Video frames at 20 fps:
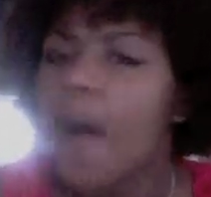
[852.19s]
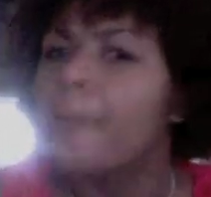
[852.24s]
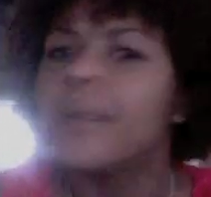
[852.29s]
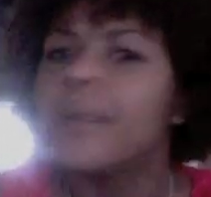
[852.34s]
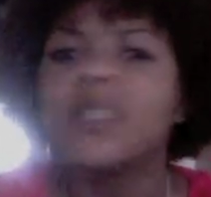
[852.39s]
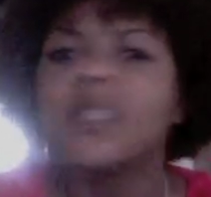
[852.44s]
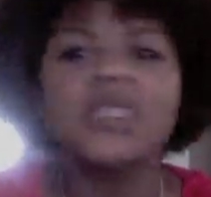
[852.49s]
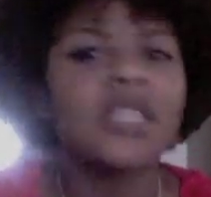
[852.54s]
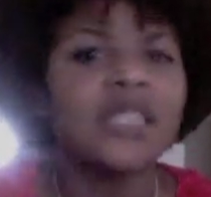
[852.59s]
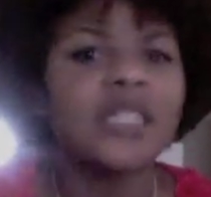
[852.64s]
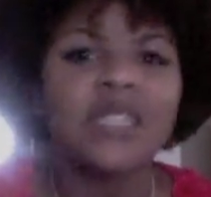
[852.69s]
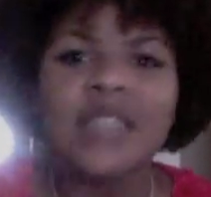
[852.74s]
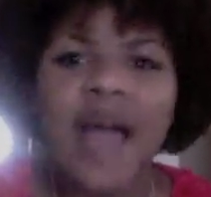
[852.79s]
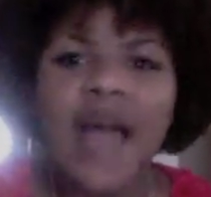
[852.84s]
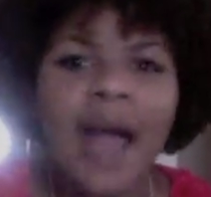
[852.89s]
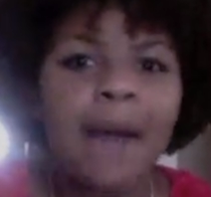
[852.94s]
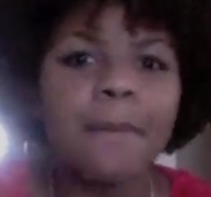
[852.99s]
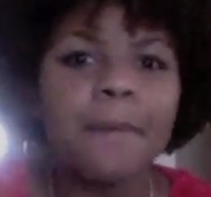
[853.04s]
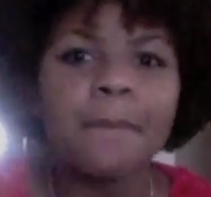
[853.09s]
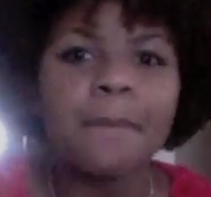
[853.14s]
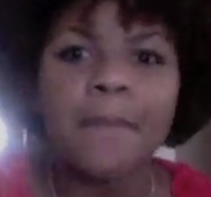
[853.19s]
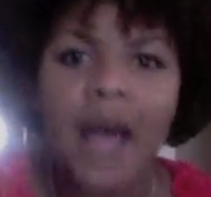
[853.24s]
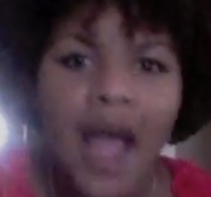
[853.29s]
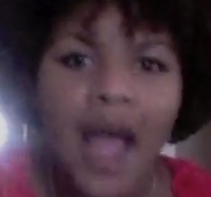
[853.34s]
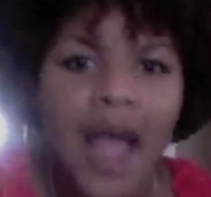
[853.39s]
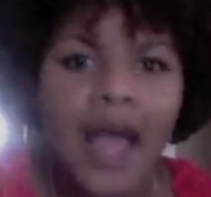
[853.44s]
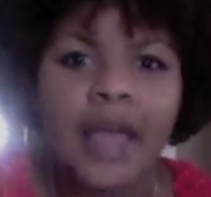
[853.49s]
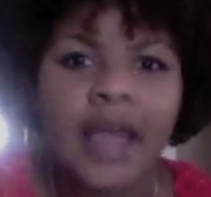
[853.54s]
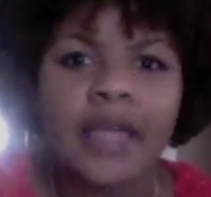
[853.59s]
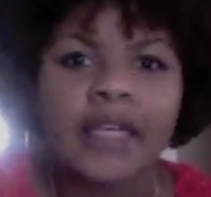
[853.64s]
but does not
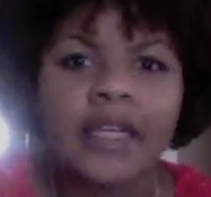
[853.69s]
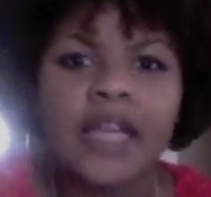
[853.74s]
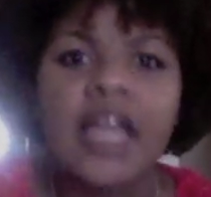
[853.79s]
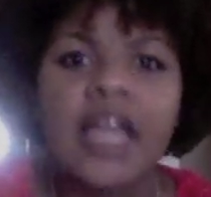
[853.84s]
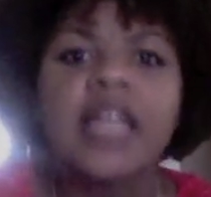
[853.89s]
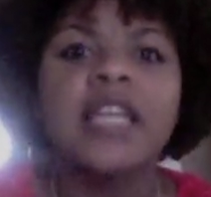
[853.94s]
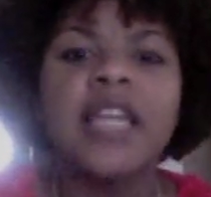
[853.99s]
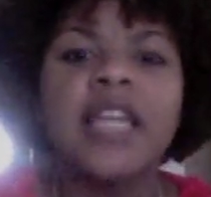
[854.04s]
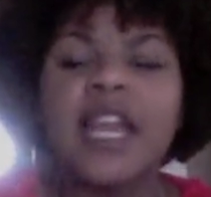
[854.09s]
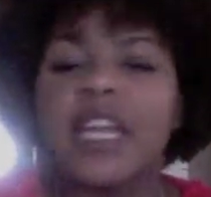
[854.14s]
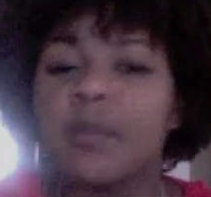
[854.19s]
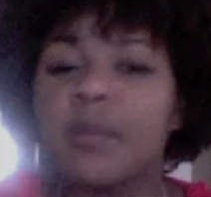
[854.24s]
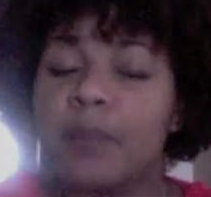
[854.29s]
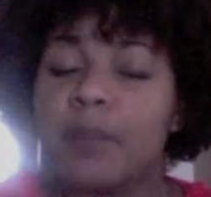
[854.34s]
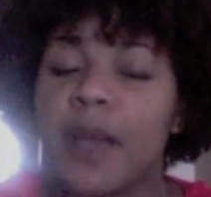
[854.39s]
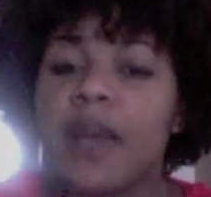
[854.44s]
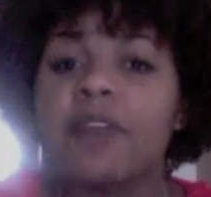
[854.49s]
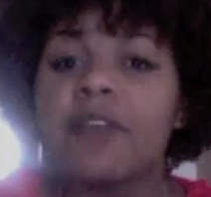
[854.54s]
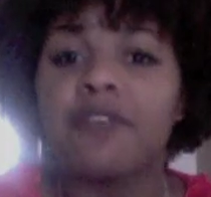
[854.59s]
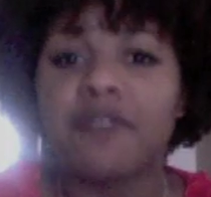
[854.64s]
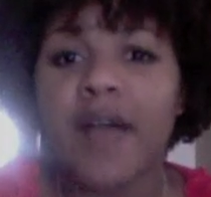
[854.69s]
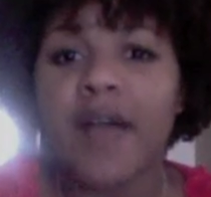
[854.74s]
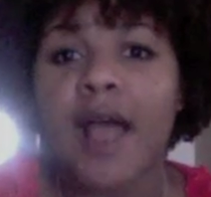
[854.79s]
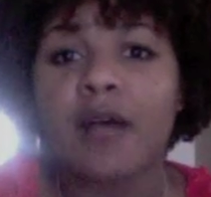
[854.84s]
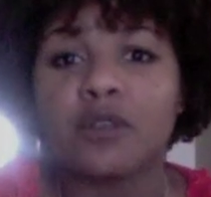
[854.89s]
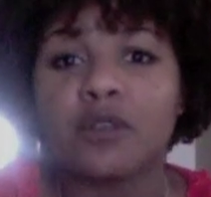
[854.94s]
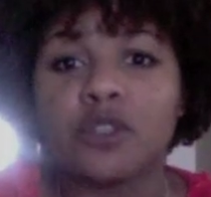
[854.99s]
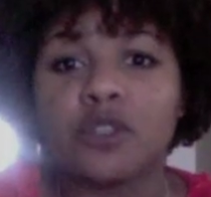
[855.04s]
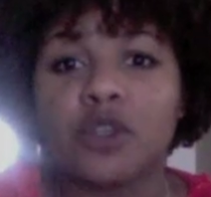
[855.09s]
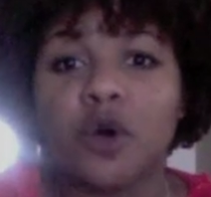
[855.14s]
mind letting
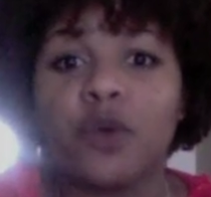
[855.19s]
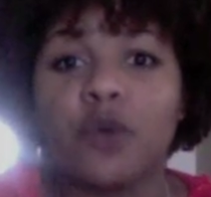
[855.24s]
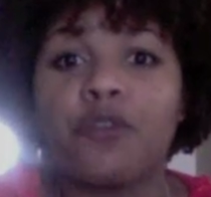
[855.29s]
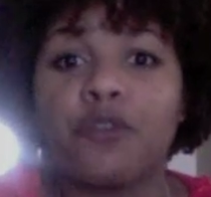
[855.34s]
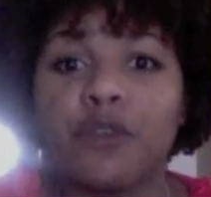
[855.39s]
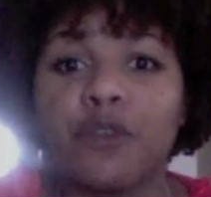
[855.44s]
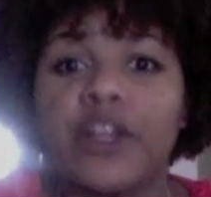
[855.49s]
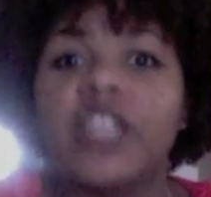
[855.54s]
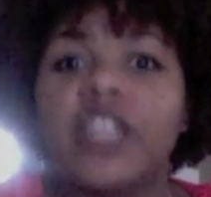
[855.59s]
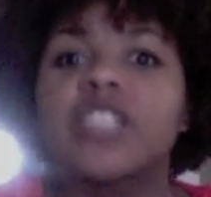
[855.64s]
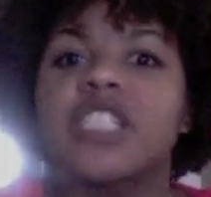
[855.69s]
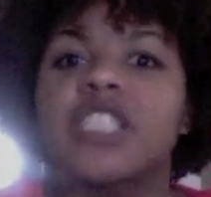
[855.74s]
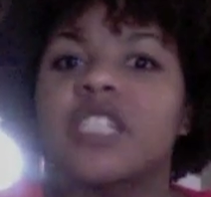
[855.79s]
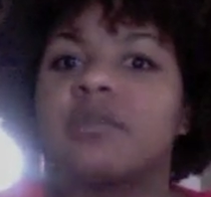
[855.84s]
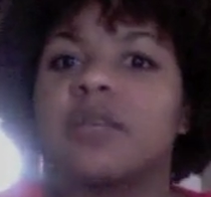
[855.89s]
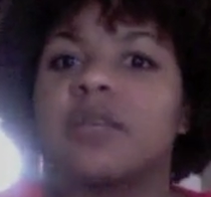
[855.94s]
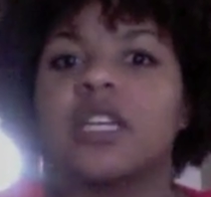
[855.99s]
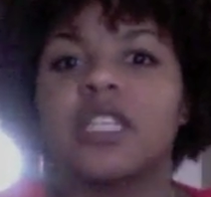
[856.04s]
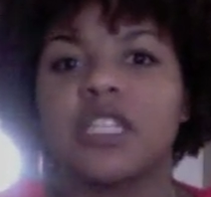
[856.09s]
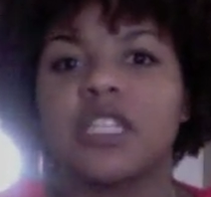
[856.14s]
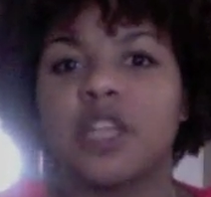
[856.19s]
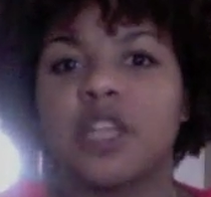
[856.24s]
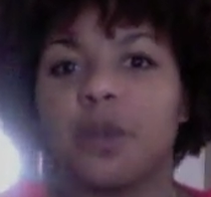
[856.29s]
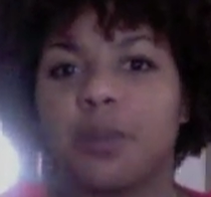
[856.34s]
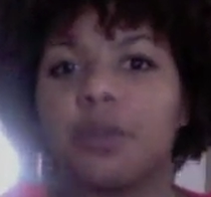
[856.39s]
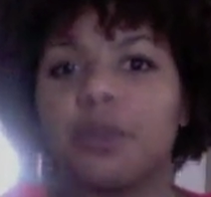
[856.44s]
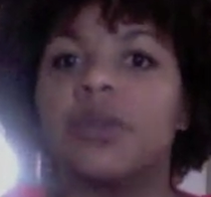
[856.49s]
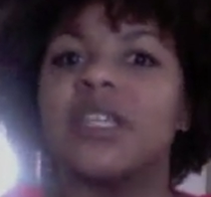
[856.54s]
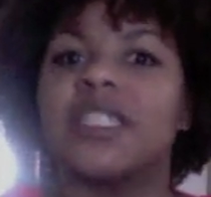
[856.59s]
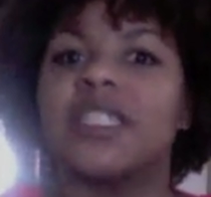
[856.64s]
pedophiles go free just because they're
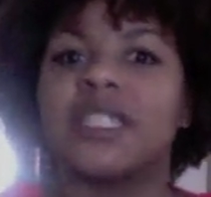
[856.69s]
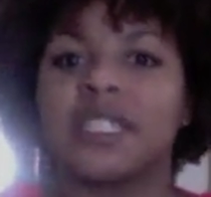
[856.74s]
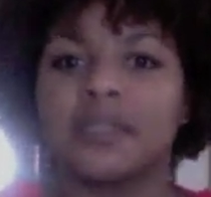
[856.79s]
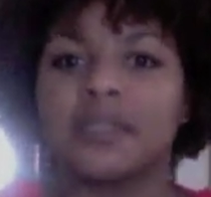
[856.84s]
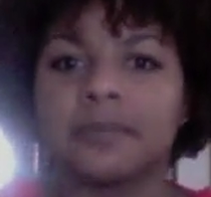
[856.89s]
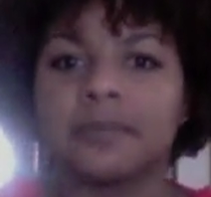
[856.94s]
priests.